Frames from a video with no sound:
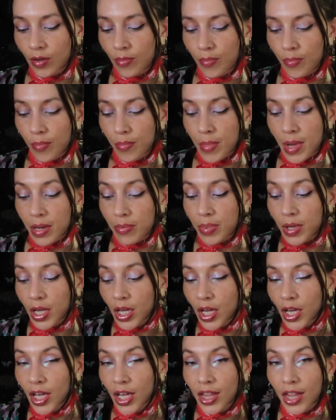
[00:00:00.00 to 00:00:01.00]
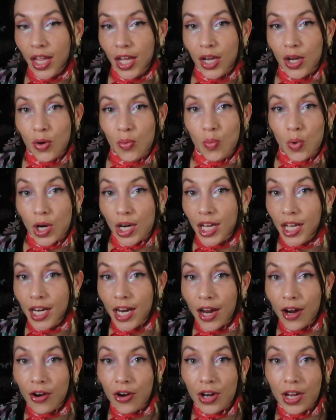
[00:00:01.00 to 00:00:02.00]
maybe in like a wooded
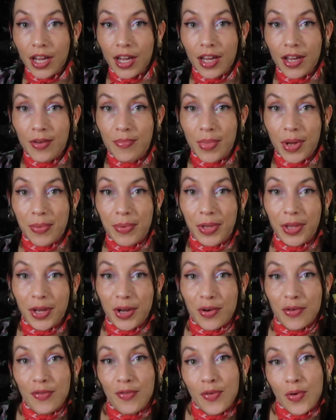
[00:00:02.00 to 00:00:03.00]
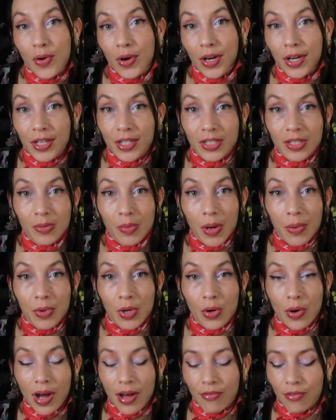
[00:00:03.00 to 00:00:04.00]
area, maybe like a forest. Maybe
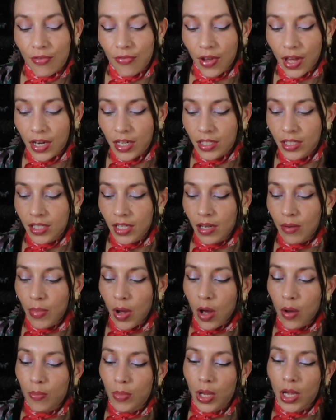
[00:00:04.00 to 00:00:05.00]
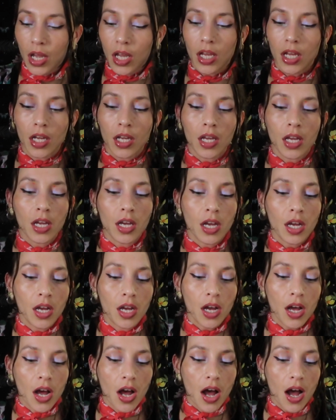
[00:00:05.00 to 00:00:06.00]
you have a fantasy about being
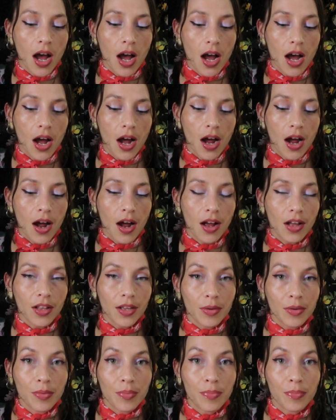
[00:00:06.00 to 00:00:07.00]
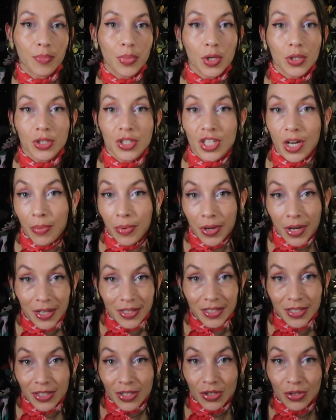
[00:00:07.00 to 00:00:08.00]
like pushed up
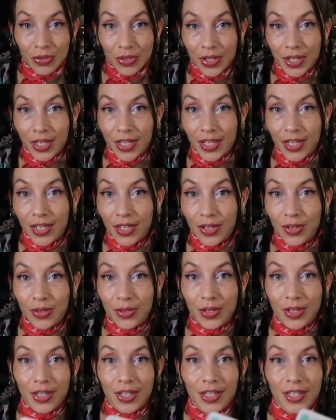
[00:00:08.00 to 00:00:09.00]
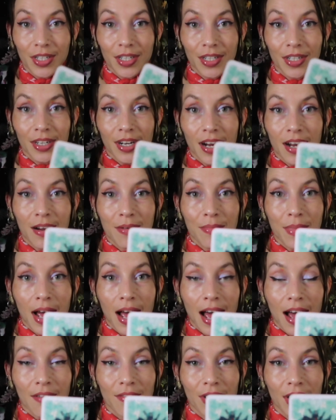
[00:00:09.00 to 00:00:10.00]
against a tree, or um,
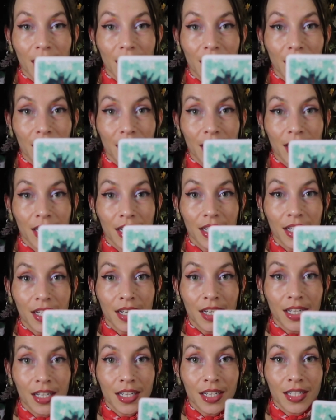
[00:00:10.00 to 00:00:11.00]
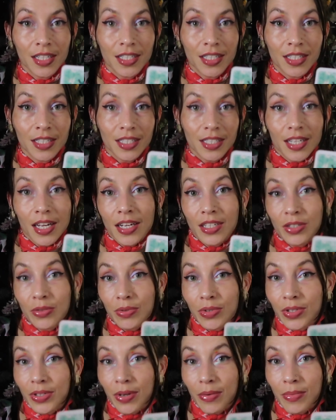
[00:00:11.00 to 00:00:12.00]
having sex
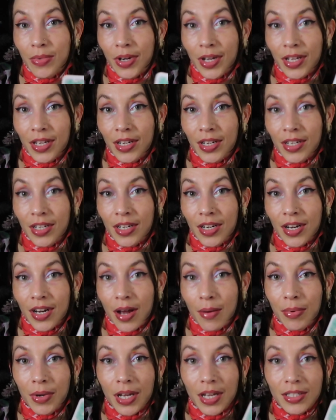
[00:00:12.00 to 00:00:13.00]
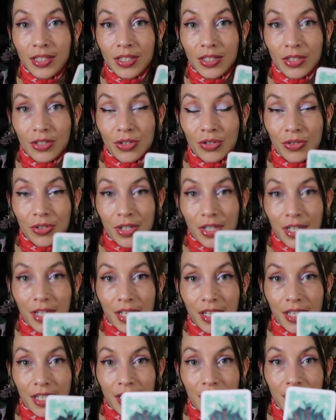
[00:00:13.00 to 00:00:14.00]
with someone up against a
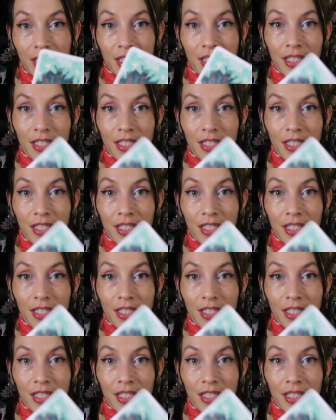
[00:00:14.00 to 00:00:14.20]
tree.